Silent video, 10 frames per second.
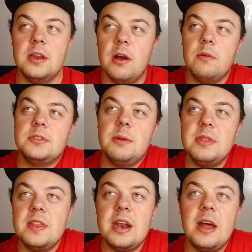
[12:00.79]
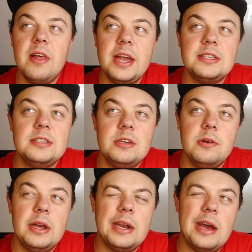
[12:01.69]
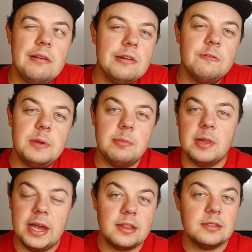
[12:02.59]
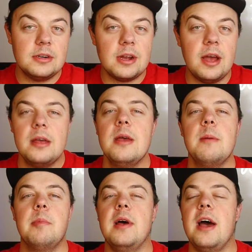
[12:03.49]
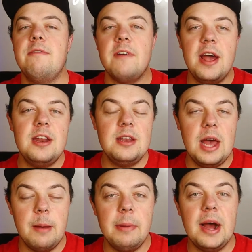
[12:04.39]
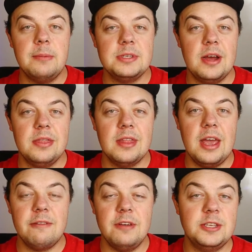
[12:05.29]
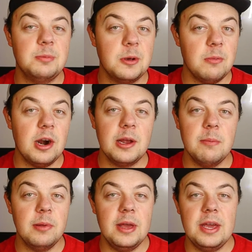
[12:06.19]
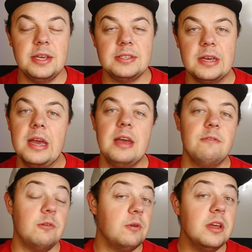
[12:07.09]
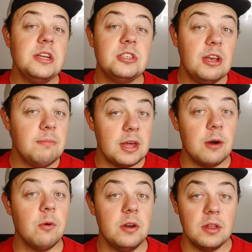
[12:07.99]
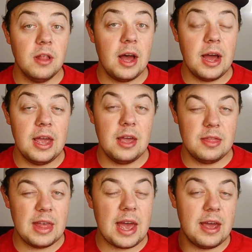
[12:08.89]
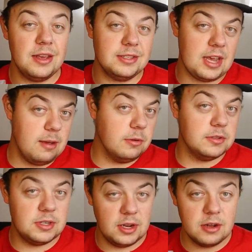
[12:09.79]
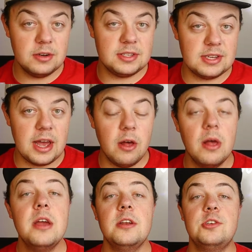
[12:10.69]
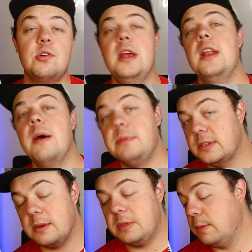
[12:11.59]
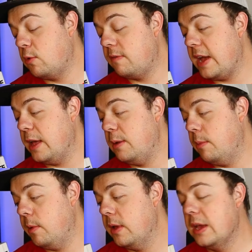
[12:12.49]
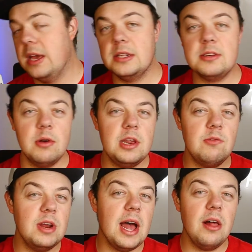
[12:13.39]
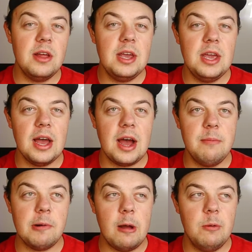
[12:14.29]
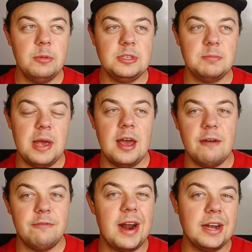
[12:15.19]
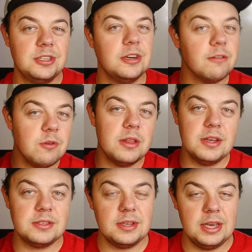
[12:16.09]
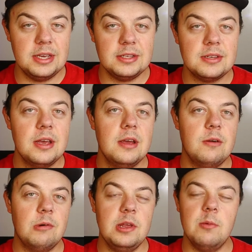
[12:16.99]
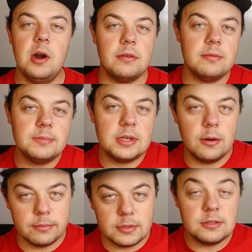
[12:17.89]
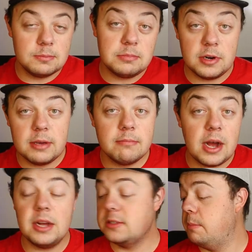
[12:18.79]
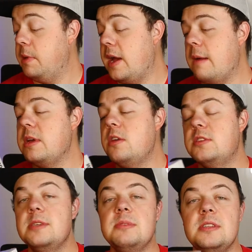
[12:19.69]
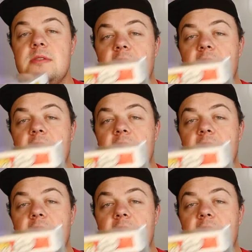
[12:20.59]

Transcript: know, something that I like to do, and I don't know if people like this or not, but I find uh, pops on like Facebook Marketplace for really cheap that are worth a lot, and that is able to, you know, to sell, to trade up to something more valuable. And so in reality, I probably spent a fraction of what this is really worth. So it's pretty awesome. But I'm a huge Simpsons